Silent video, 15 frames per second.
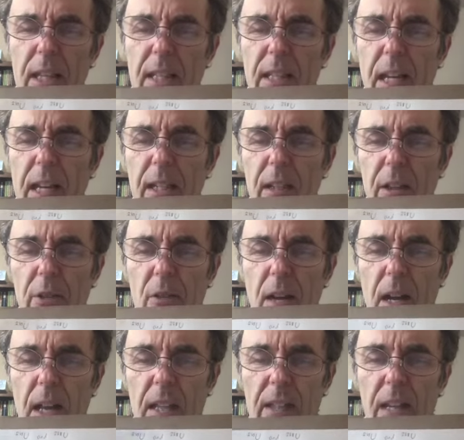
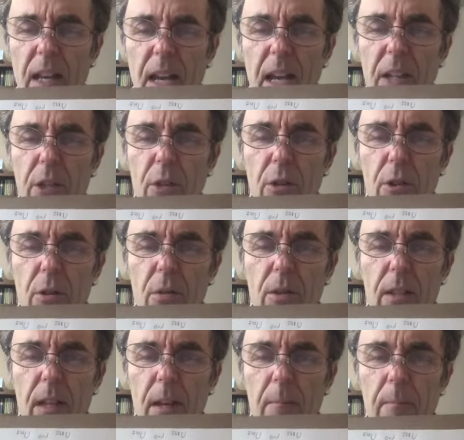cyclotrons and you use
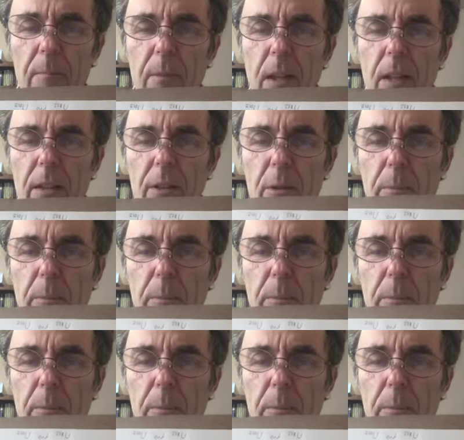them to